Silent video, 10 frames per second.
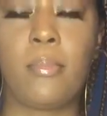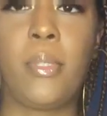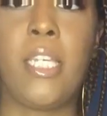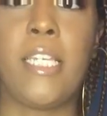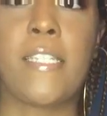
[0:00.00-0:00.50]

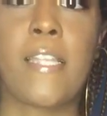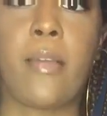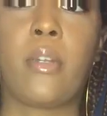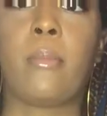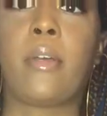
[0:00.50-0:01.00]
Pink is
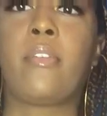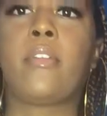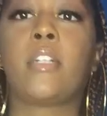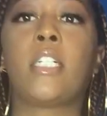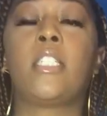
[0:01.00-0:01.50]
like one of my
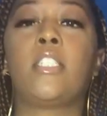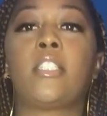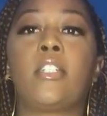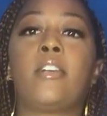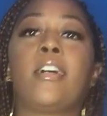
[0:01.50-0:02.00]
favorite colors,
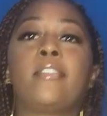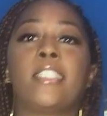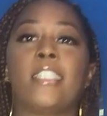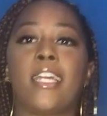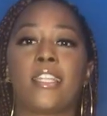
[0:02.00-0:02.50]
so I
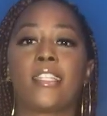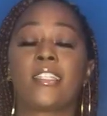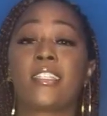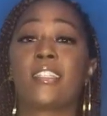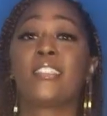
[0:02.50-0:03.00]
really like
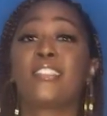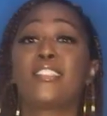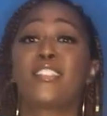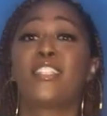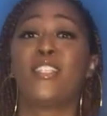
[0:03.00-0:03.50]
this. This
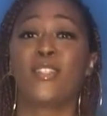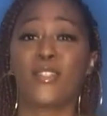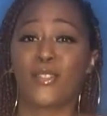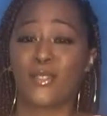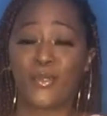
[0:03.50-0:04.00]
is
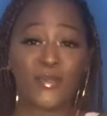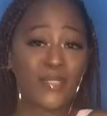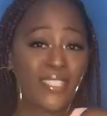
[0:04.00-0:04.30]
cute.